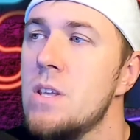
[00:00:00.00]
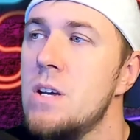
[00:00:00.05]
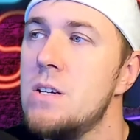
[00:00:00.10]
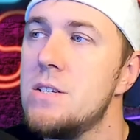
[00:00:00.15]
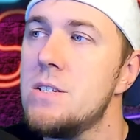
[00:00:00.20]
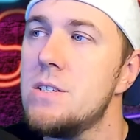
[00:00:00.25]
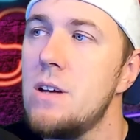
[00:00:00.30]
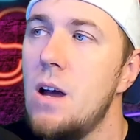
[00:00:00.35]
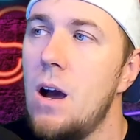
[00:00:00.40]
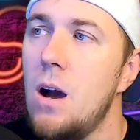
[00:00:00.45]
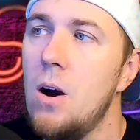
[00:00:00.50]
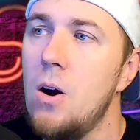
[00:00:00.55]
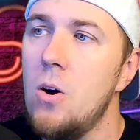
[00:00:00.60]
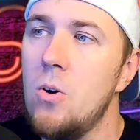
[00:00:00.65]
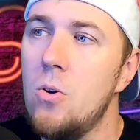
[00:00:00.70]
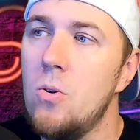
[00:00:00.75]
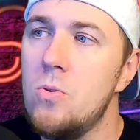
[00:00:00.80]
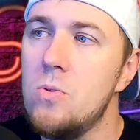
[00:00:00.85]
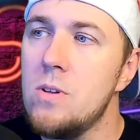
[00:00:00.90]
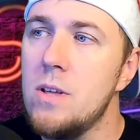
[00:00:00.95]

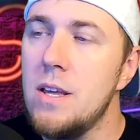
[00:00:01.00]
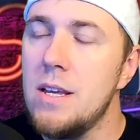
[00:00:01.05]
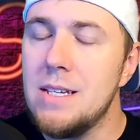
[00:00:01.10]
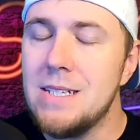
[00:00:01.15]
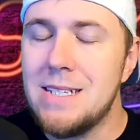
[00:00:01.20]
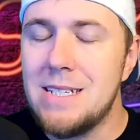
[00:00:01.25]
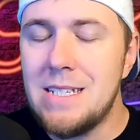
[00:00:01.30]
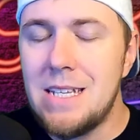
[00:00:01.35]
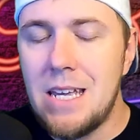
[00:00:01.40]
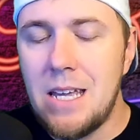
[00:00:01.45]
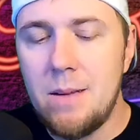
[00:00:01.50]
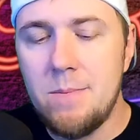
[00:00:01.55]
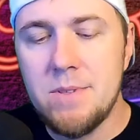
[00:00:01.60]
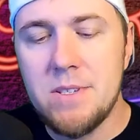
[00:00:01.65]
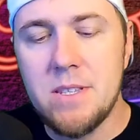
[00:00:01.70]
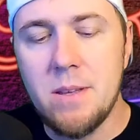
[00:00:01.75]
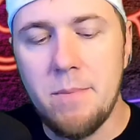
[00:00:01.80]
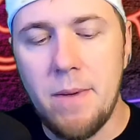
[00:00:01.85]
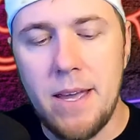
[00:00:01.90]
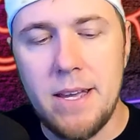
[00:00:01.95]
So it seems
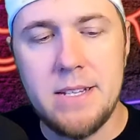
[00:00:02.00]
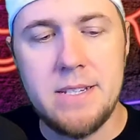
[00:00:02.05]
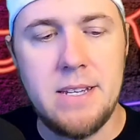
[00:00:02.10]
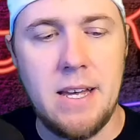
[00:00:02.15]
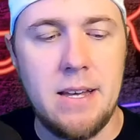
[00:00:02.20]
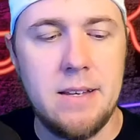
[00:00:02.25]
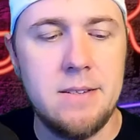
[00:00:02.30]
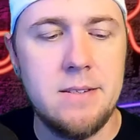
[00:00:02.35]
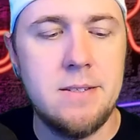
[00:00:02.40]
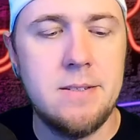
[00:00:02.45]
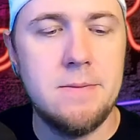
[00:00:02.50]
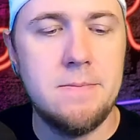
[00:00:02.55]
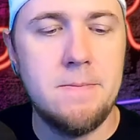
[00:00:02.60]
to make sense.